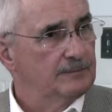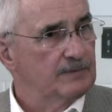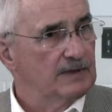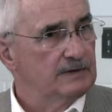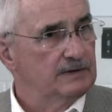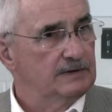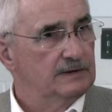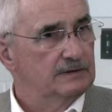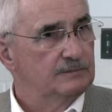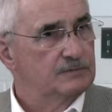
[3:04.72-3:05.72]
And
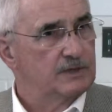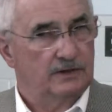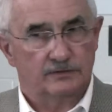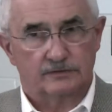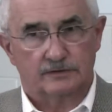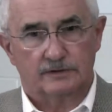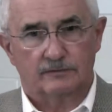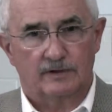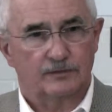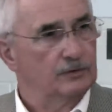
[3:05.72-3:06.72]
the changes in
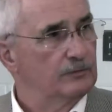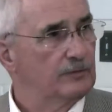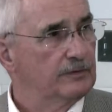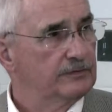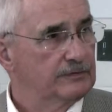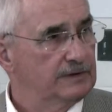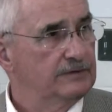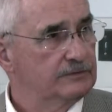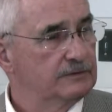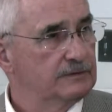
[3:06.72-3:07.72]
revenue for the cities.